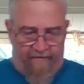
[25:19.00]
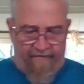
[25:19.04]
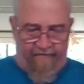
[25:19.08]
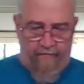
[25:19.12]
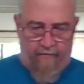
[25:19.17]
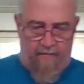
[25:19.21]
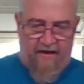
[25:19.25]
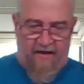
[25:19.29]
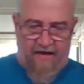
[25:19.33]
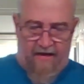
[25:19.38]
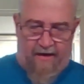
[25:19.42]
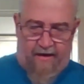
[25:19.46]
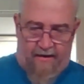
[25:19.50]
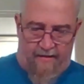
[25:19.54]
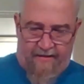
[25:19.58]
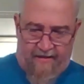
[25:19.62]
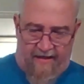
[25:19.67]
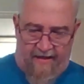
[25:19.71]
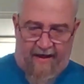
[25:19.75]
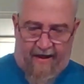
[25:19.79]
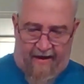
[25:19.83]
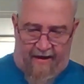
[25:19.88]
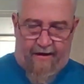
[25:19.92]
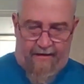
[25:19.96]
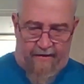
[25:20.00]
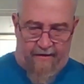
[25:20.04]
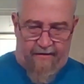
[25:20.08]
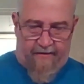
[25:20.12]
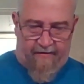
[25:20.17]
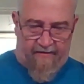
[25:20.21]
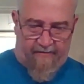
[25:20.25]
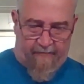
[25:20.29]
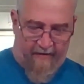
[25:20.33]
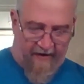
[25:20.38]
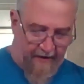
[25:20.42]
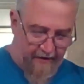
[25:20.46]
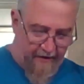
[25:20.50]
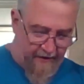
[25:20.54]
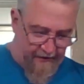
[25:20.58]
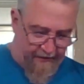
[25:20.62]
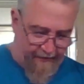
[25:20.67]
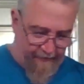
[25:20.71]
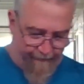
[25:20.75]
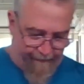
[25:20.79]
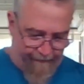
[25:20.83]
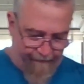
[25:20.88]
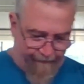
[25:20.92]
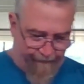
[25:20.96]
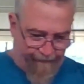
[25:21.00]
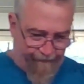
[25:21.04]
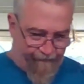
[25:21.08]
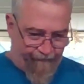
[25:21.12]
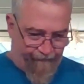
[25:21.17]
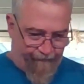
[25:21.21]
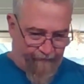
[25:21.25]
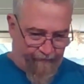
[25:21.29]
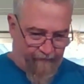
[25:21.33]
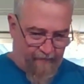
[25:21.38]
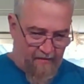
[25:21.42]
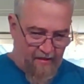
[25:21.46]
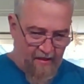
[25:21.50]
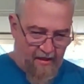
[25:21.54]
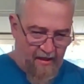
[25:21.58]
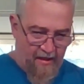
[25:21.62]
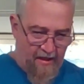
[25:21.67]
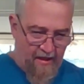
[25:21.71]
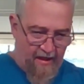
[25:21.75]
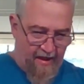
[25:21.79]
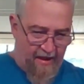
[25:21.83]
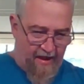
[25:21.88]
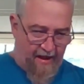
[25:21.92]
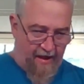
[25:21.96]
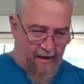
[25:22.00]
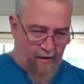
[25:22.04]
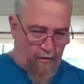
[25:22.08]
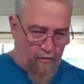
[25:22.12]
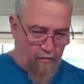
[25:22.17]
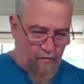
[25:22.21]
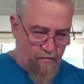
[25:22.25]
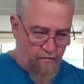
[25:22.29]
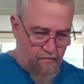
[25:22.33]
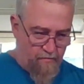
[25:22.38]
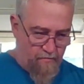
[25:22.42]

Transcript: For me, that is about it. Ow.